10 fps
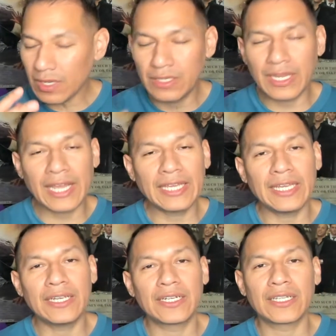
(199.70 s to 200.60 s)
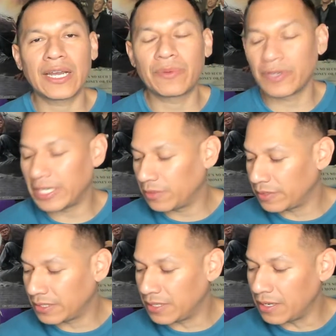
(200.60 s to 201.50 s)
Nike collaborating
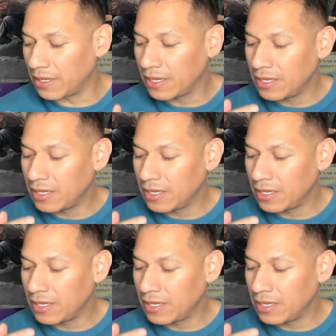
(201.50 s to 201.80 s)
with the